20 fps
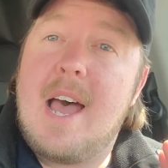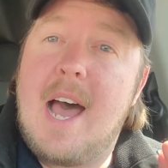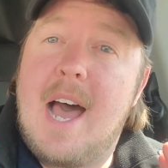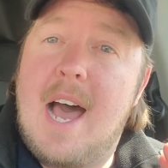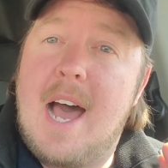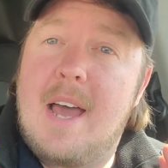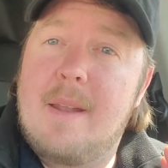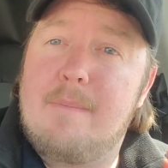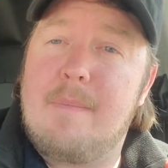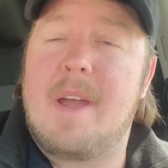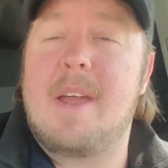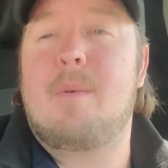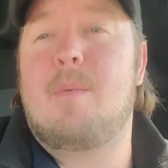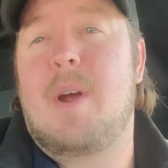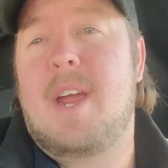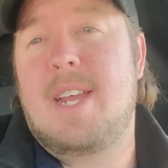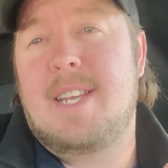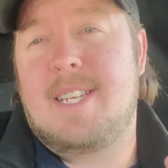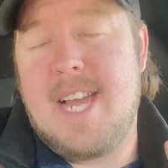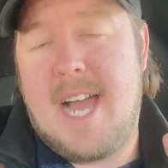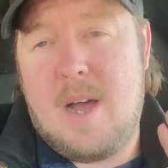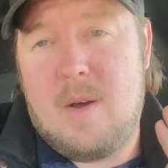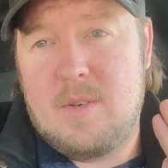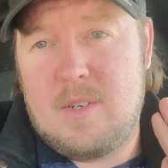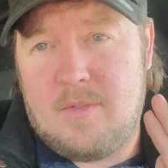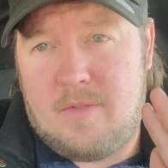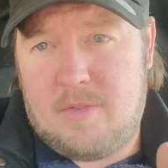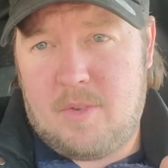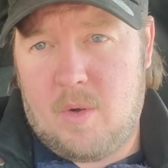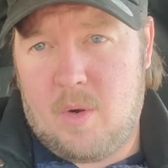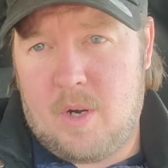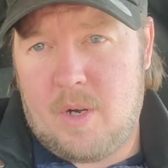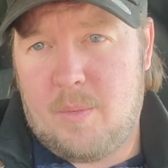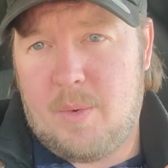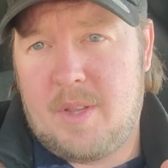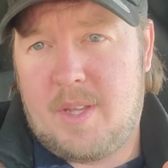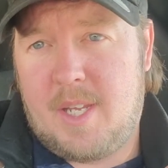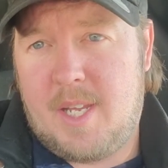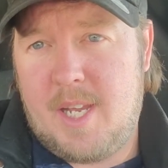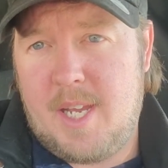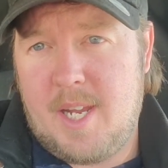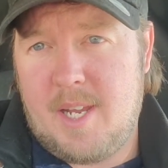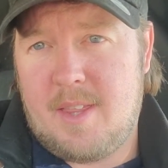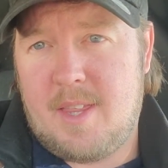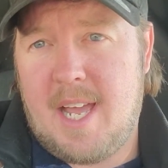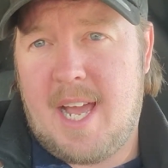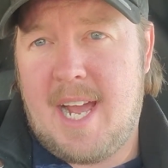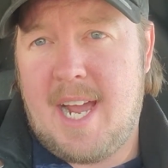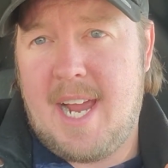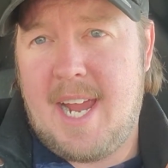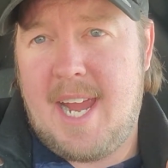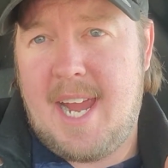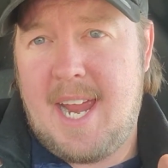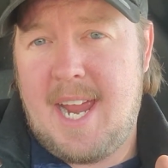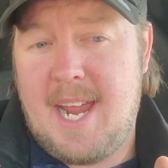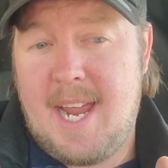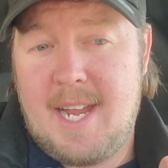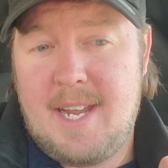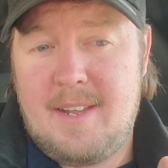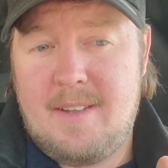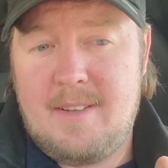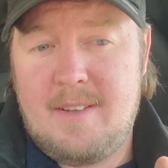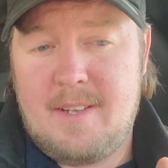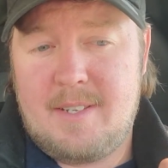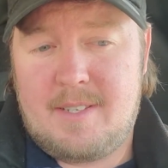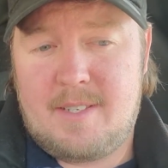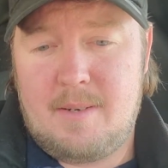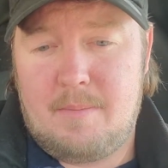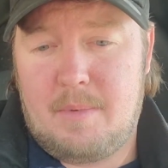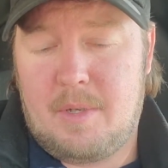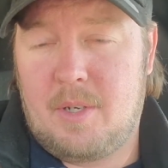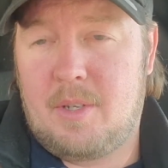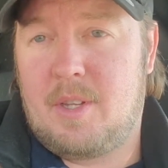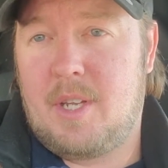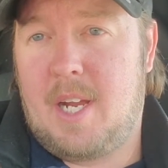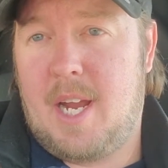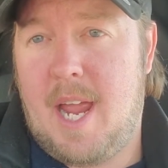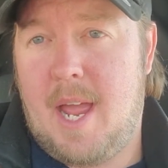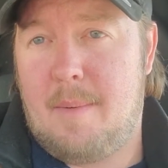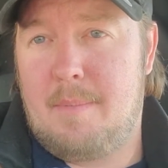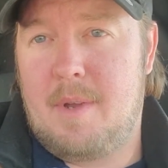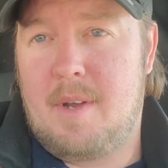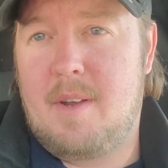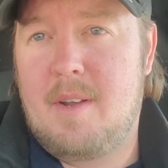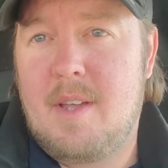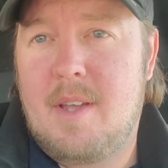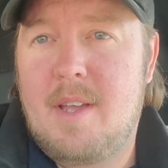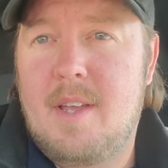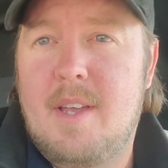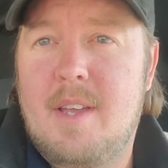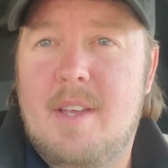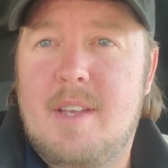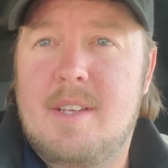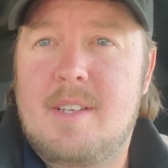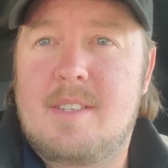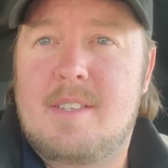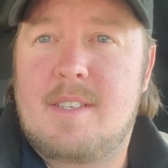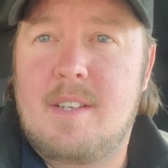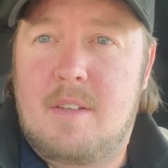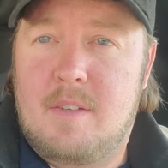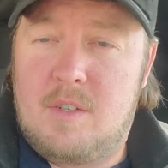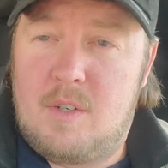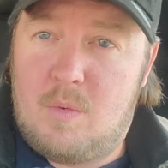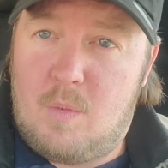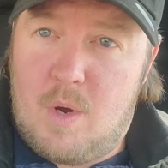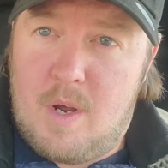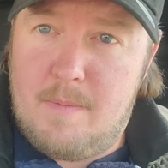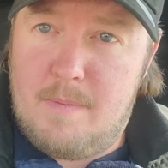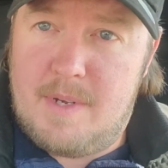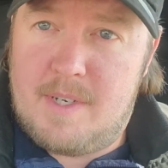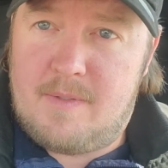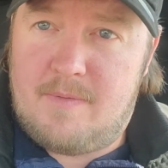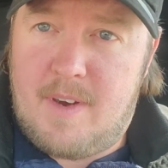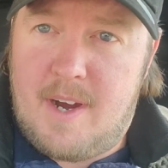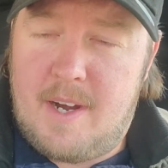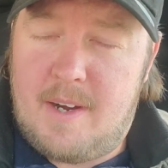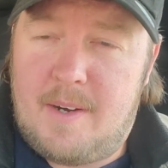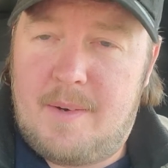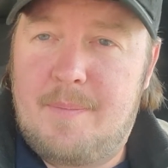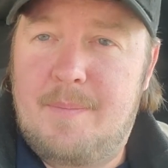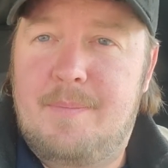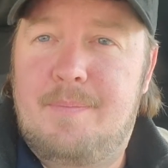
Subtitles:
on my way down to Florida with Keith, I had a similar thing happen. Cylinder 1 misfire.